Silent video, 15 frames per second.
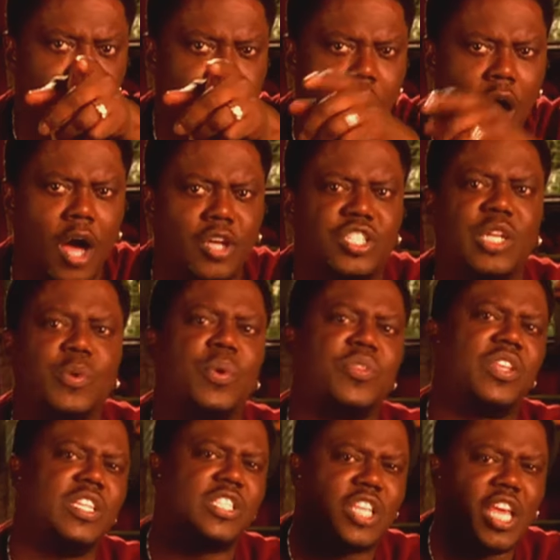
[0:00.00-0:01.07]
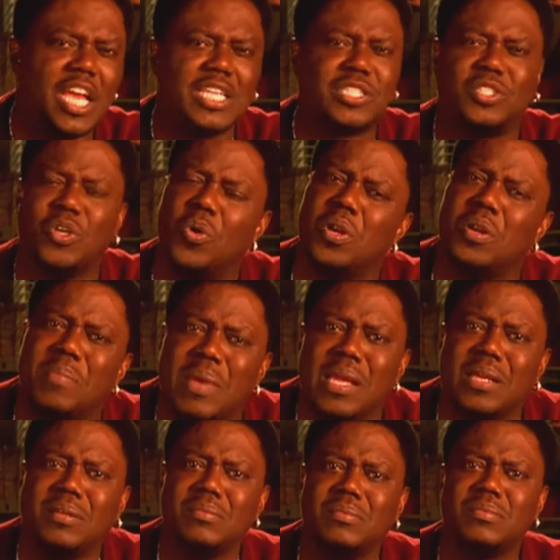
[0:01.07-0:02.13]
Y'all see what these kids doing to
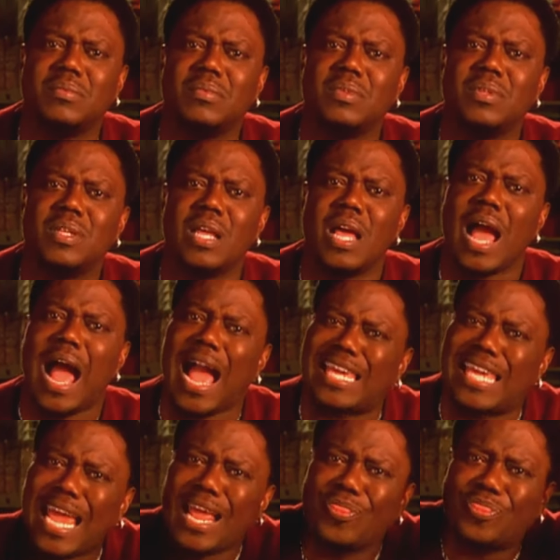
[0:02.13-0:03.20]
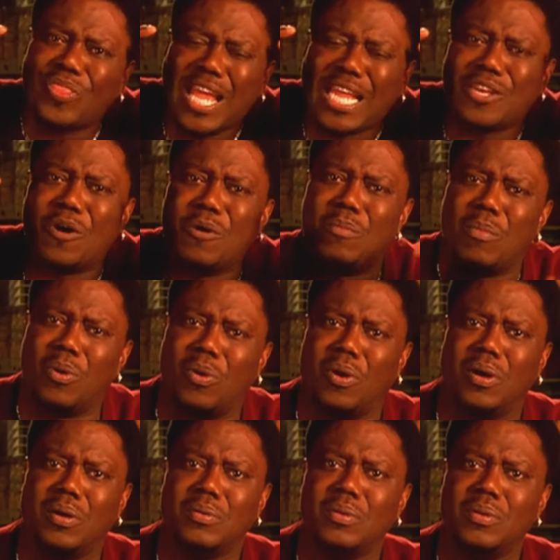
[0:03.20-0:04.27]
me? I can't think no
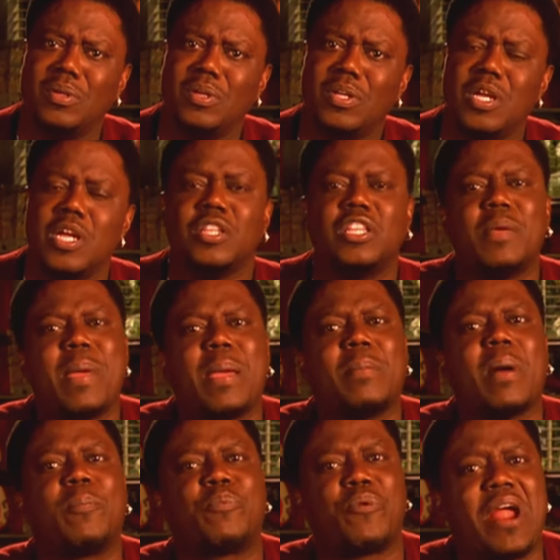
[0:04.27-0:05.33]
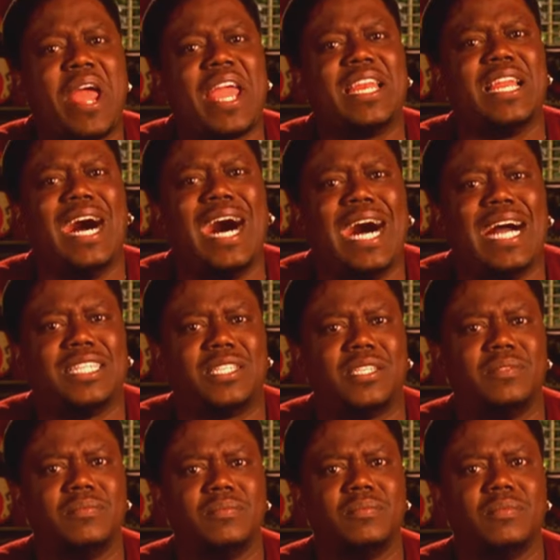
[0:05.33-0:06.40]
more. They make my brain hot.
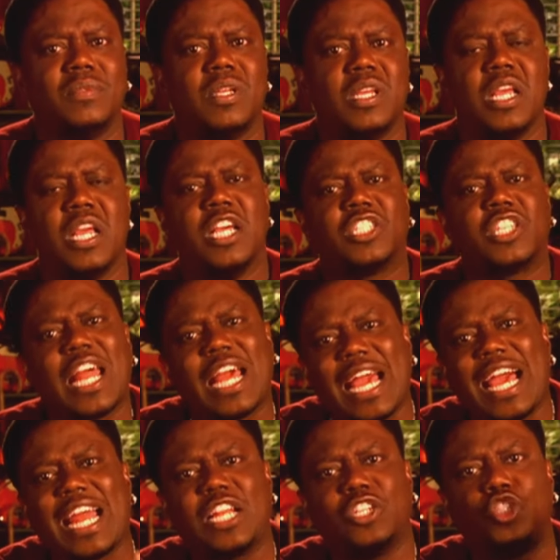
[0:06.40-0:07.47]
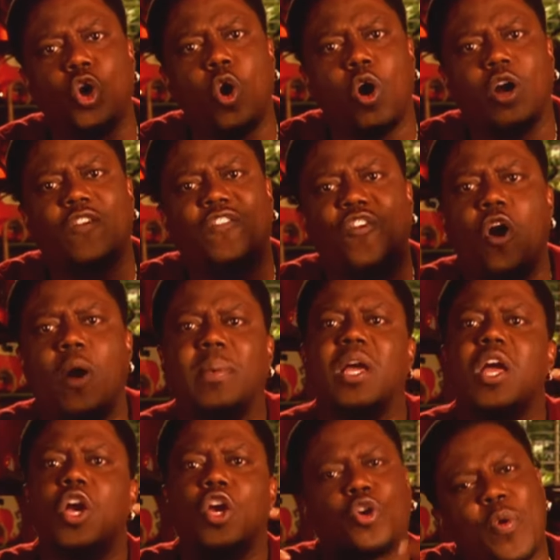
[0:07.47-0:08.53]
It's like I got a George
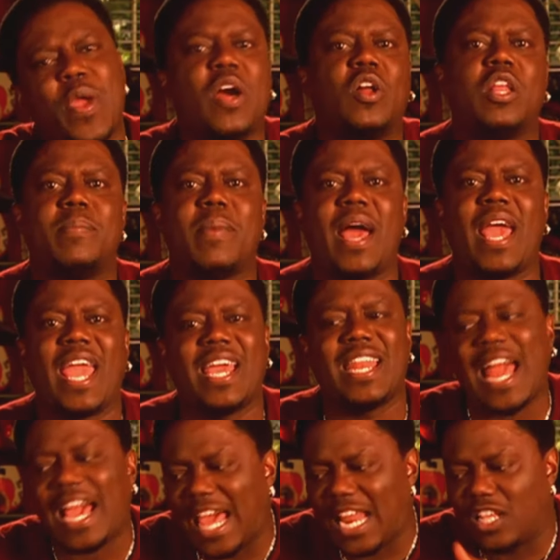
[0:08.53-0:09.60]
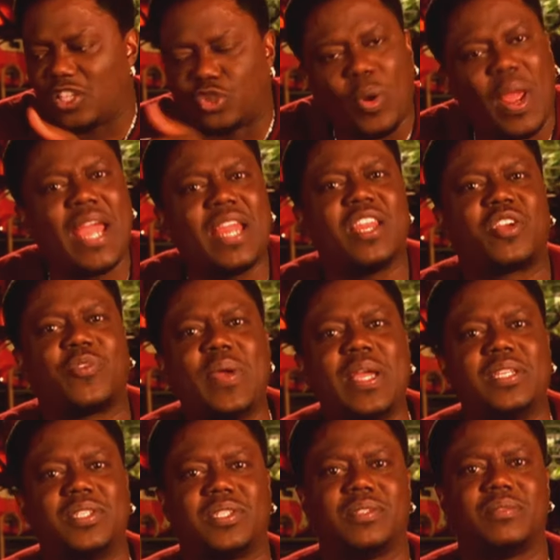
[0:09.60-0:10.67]
Foreman grill in my head and I got to drain the
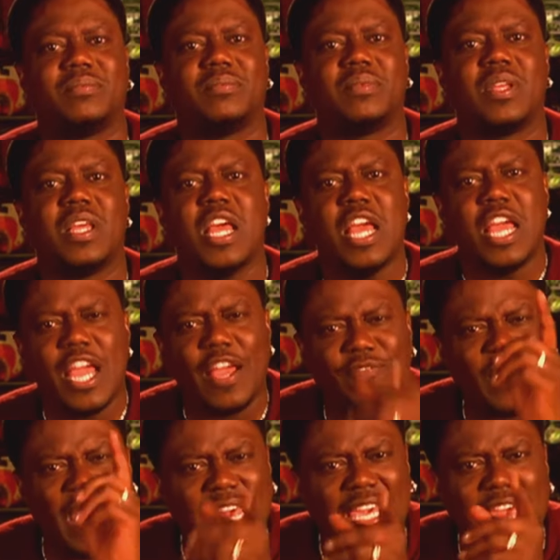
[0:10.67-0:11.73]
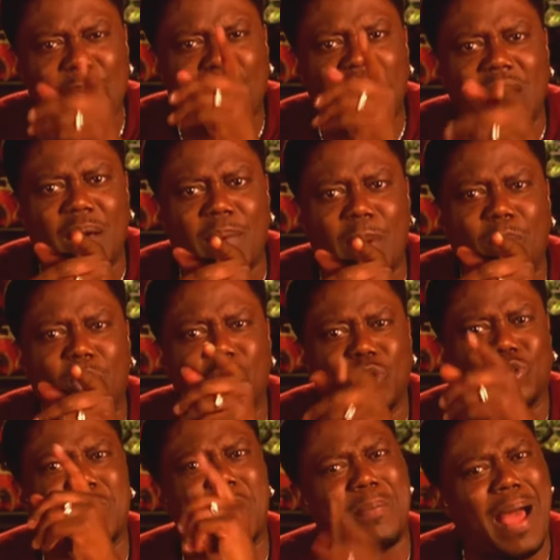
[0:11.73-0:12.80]
grease. If they keep it up, I'm gonna
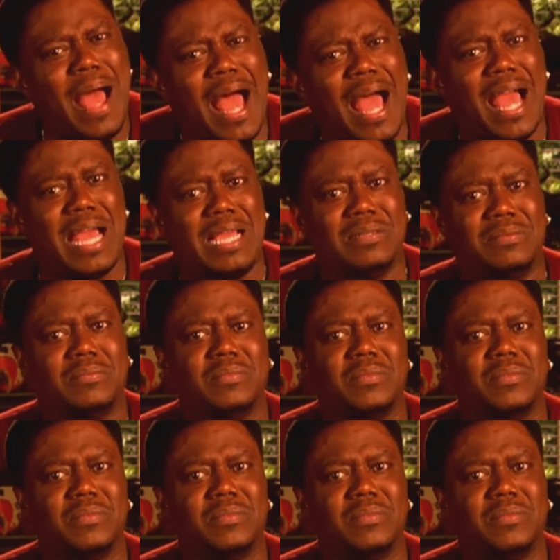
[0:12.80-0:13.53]
lose my mind.